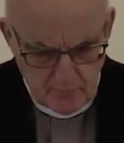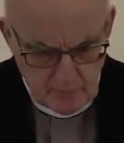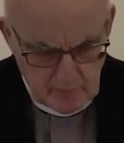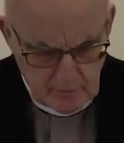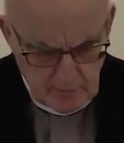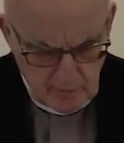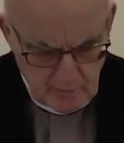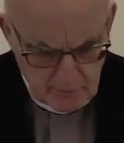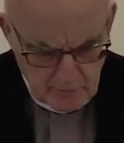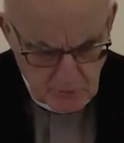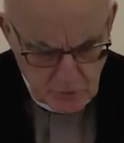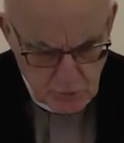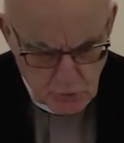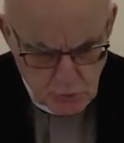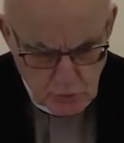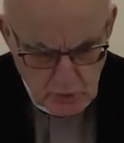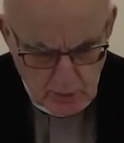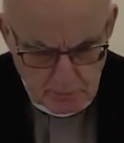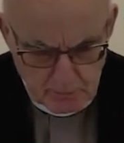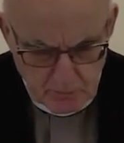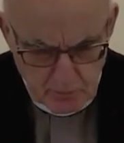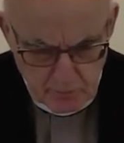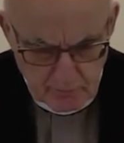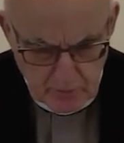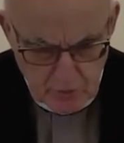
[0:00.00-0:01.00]
in this
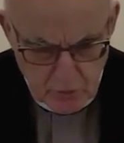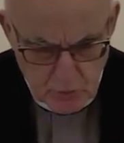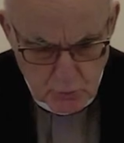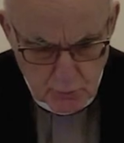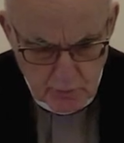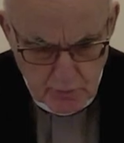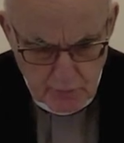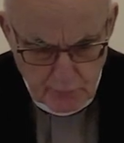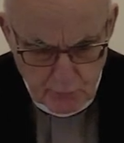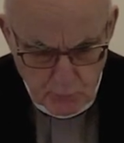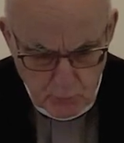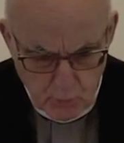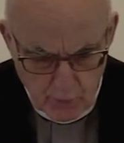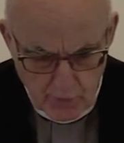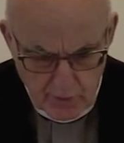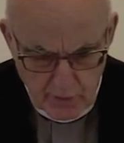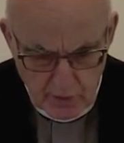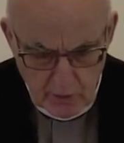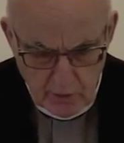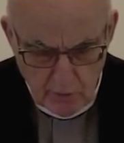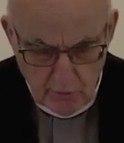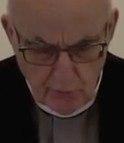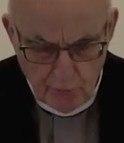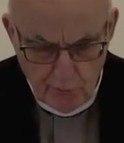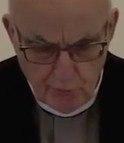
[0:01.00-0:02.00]
chapter, verse 24,
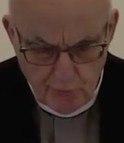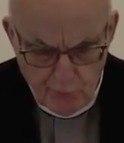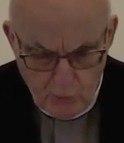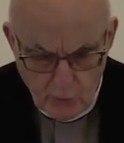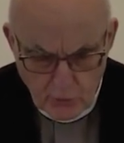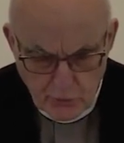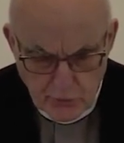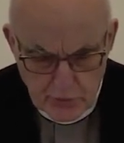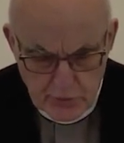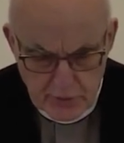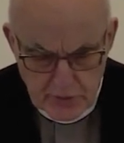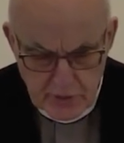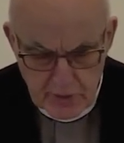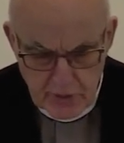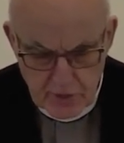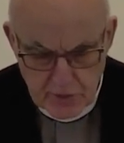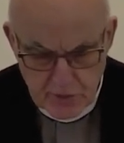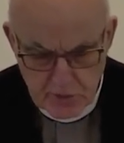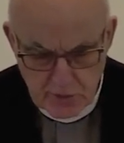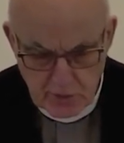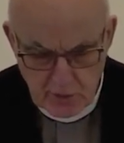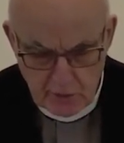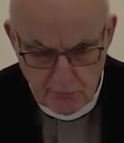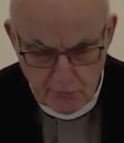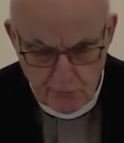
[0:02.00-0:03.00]
40
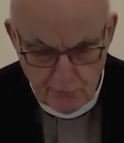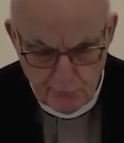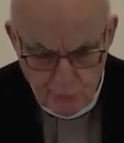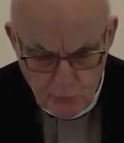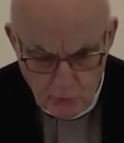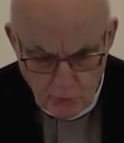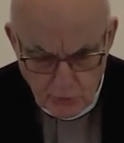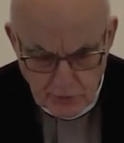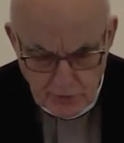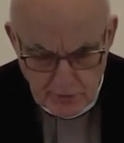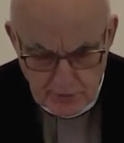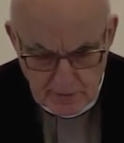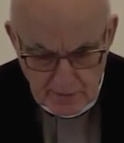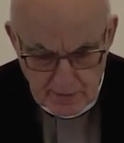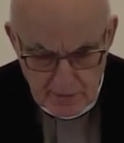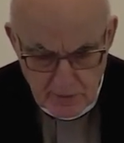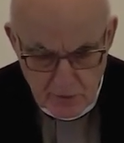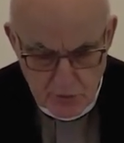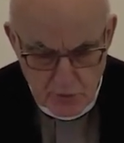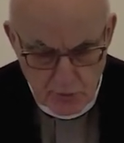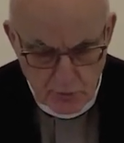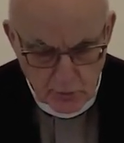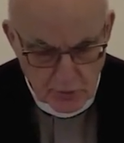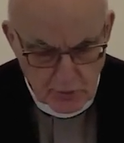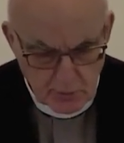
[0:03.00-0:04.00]
days and 40
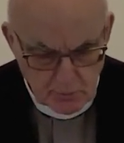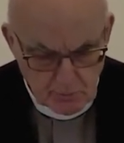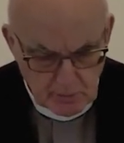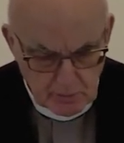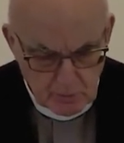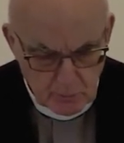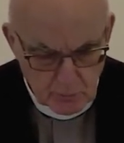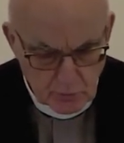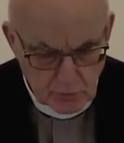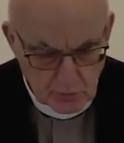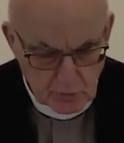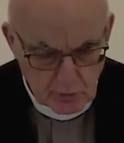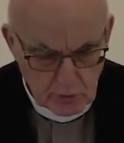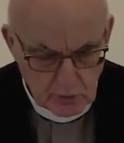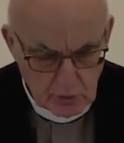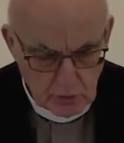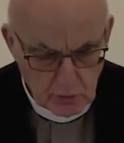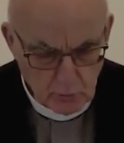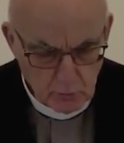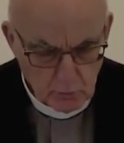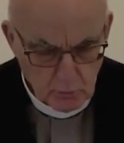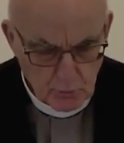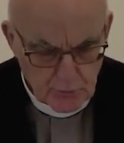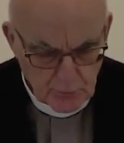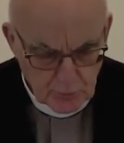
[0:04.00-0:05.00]
nights on the mountain
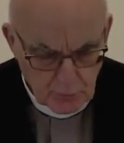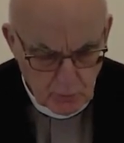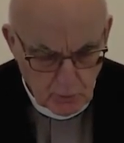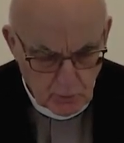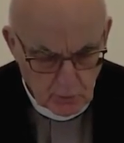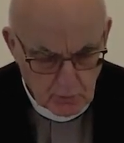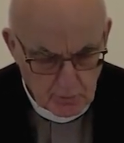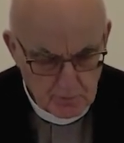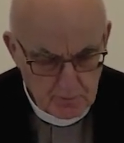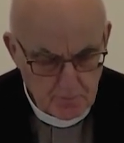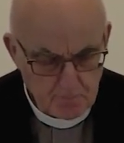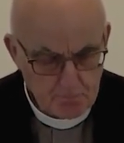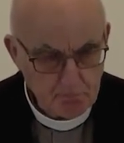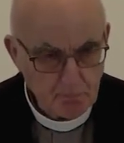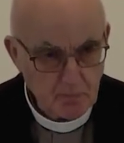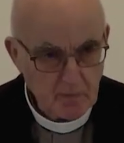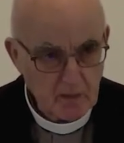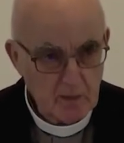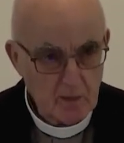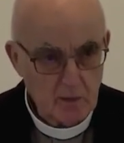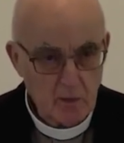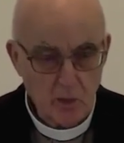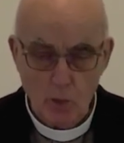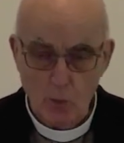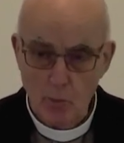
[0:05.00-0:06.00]
with God.
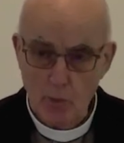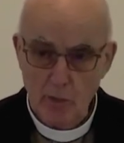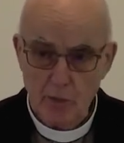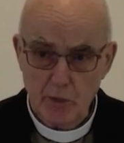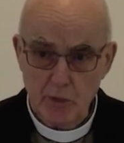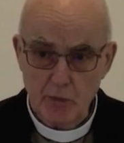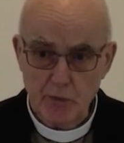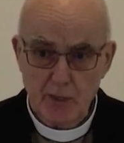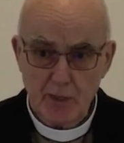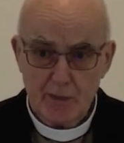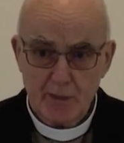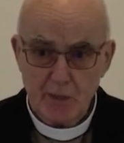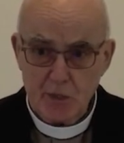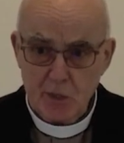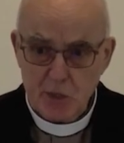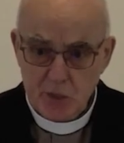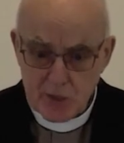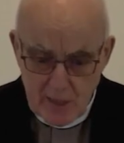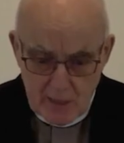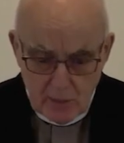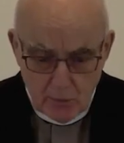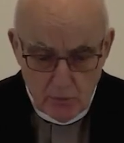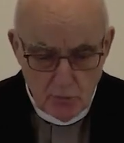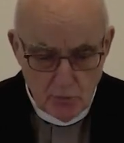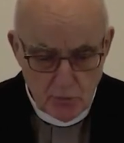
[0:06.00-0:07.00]
Now he did that a
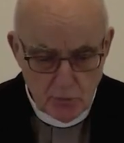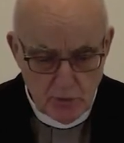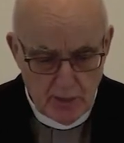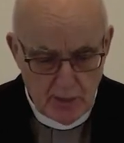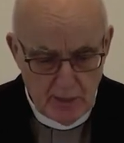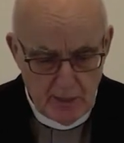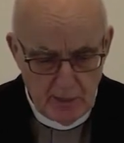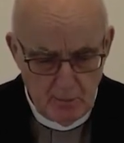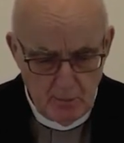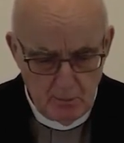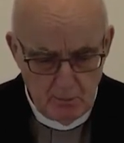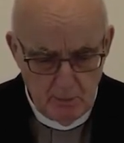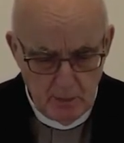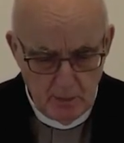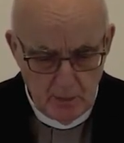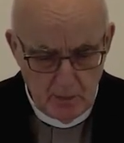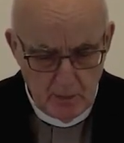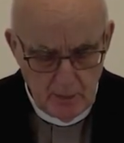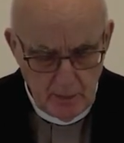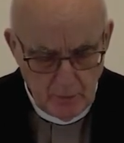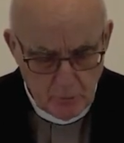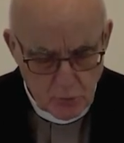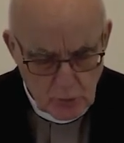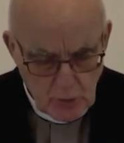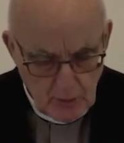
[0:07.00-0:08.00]
second time
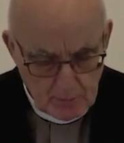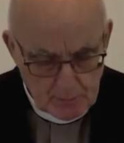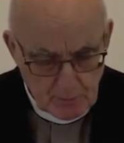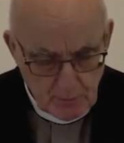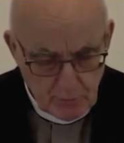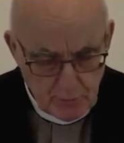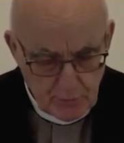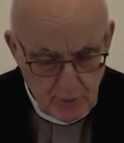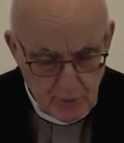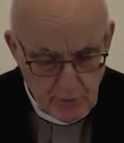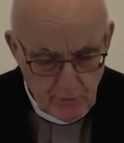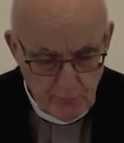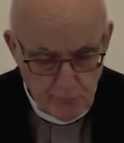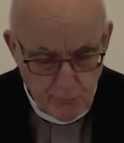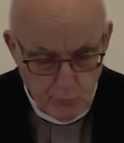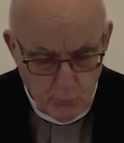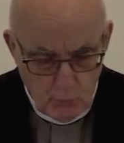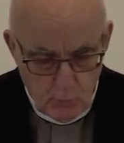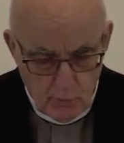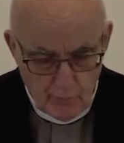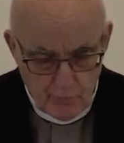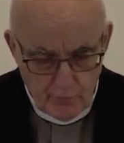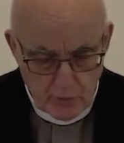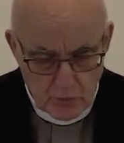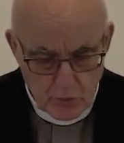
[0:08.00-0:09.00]
in chapter
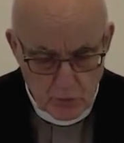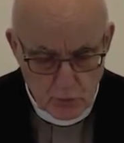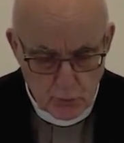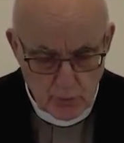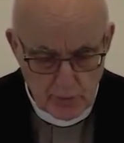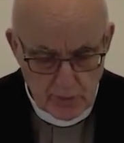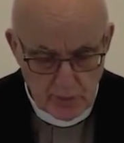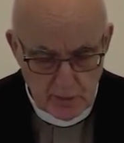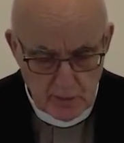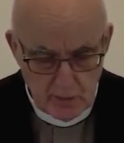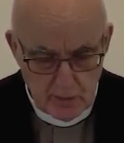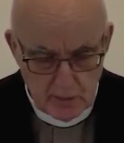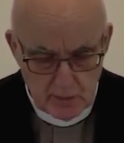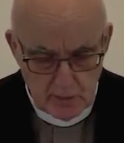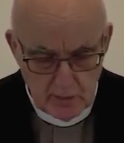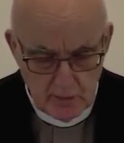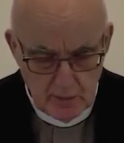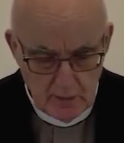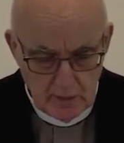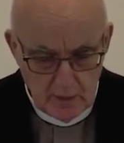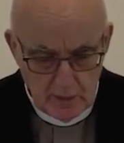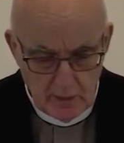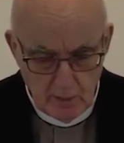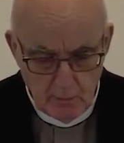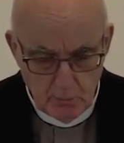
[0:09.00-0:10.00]
34, verse 28.
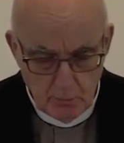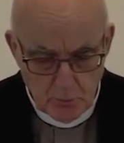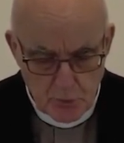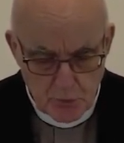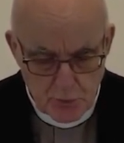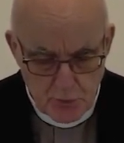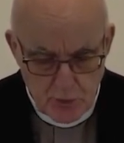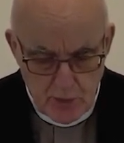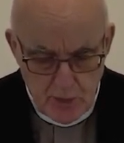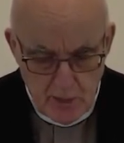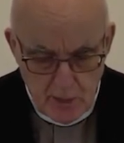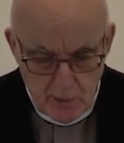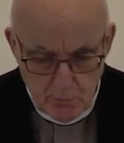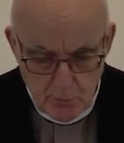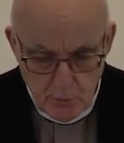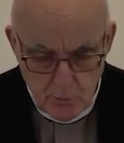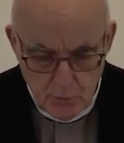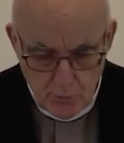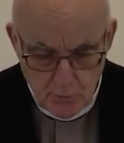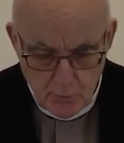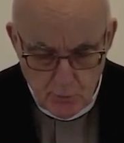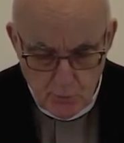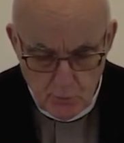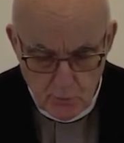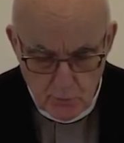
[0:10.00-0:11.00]
He was there with
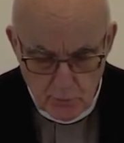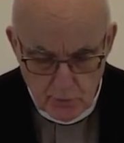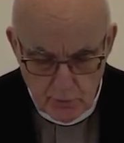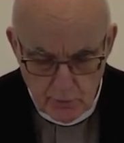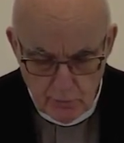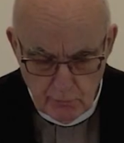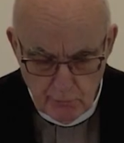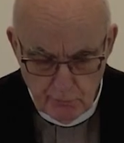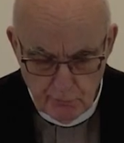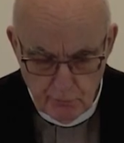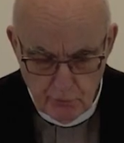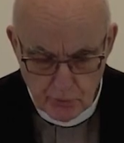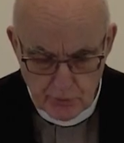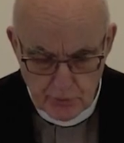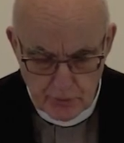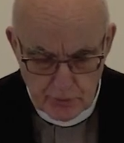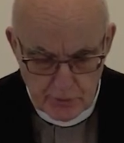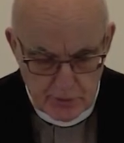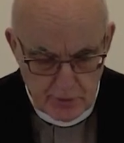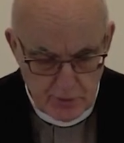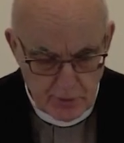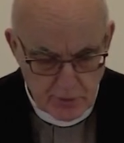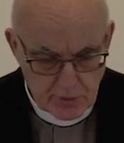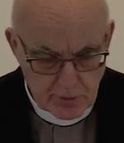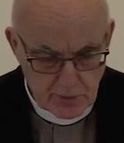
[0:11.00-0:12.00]
the Lord 40
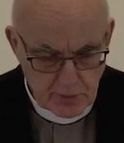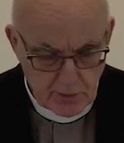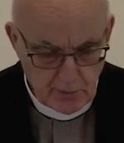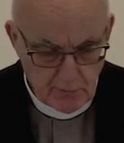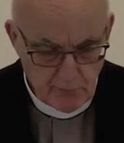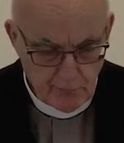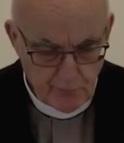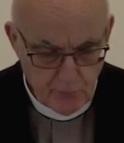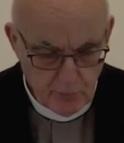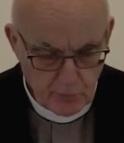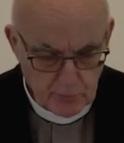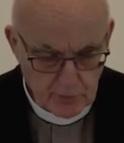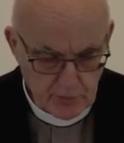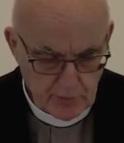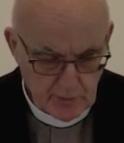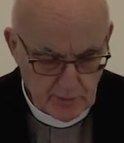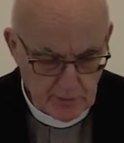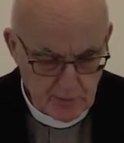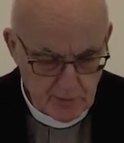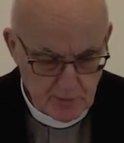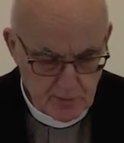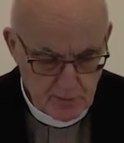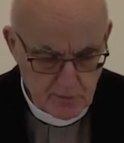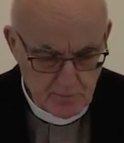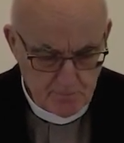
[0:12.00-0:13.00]
days and 40
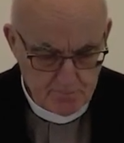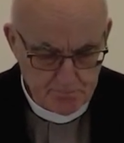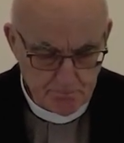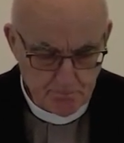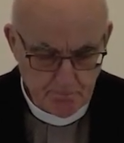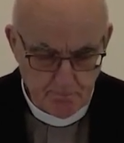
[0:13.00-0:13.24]
nights.